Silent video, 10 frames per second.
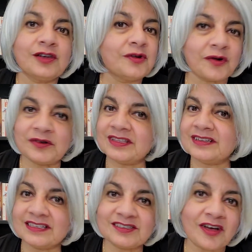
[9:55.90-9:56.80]
Growth
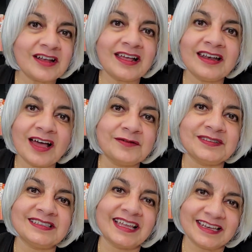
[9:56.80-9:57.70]
does not
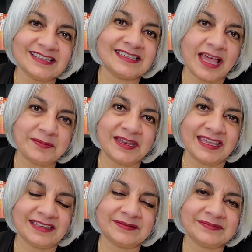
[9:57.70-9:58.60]
announce that it's
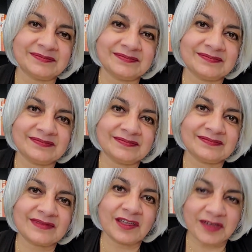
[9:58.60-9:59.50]
happening.
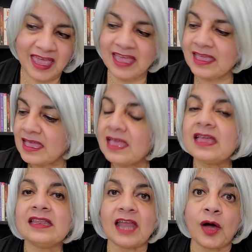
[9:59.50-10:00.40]
Okay?
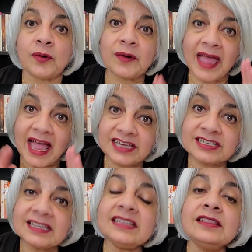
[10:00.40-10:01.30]
Now,
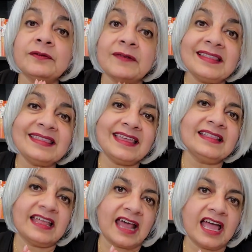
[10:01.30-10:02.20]
Ashley, the one thing
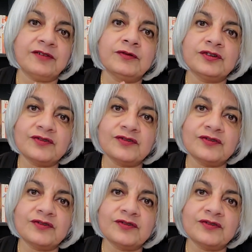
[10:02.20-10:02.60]
that I would